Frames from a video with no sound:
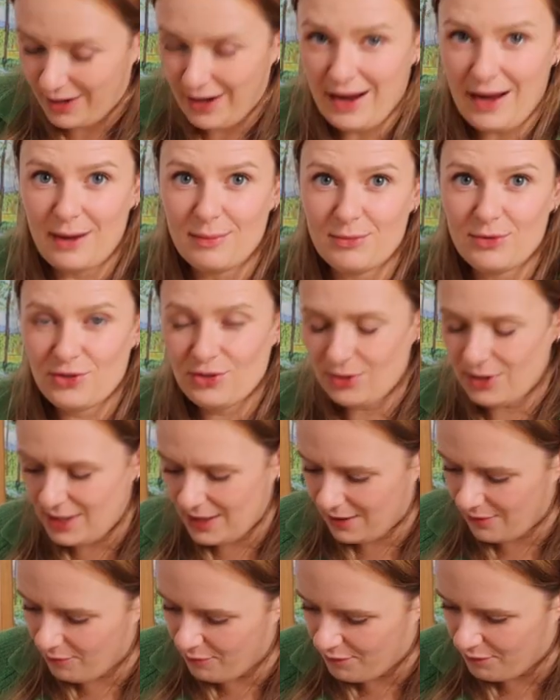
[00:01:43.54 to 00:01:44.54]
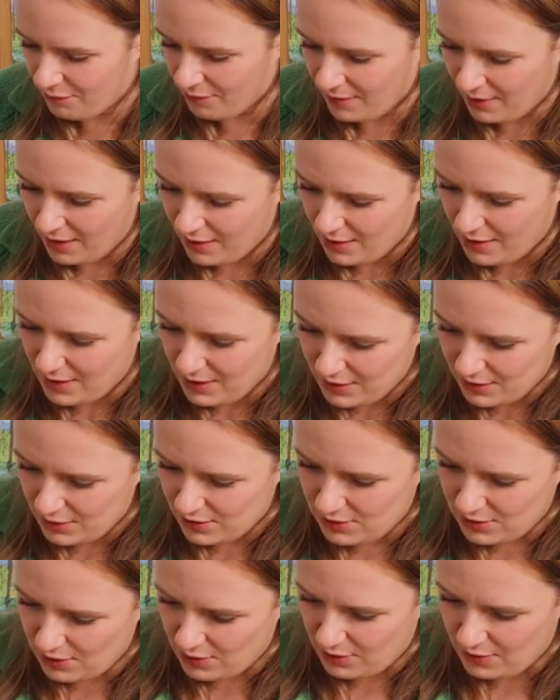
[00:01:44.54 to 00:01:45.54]
I'm shooting
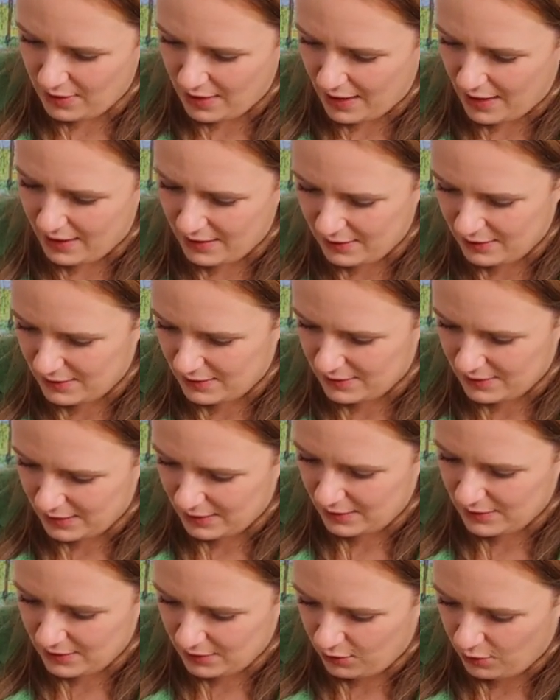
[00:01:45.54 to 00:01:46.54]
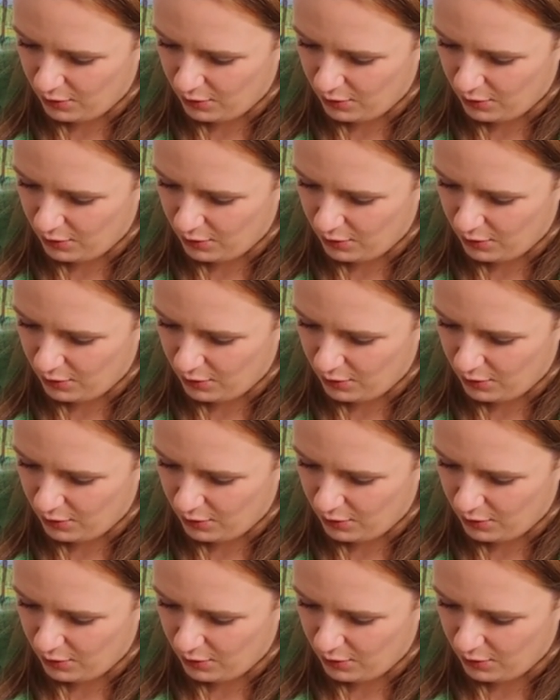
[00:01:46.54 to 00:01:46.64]
so that it's nice and